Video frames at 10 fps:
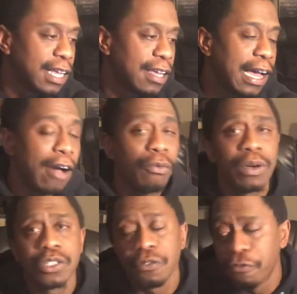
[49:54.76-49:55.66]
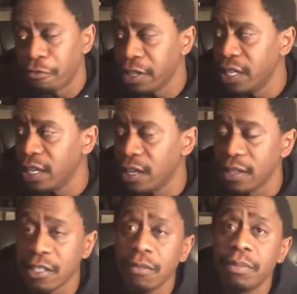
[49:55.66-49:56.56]
I want to free
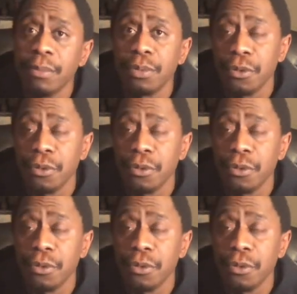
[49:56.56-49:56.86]
some people